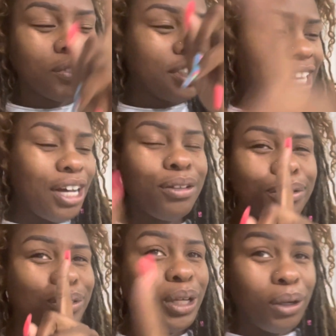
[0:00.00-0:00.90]
Now
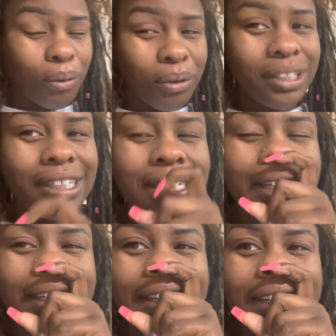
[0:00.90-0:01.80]
you know,
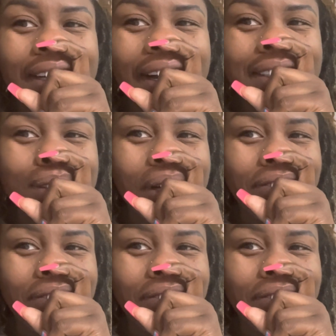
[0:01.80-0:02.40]
I do